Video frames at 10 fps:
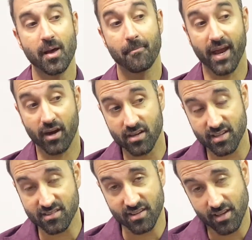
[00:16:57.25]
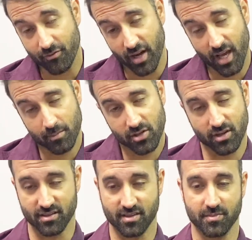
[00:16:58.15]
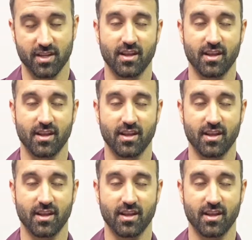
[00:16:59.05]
Parenting's a different animal, it's something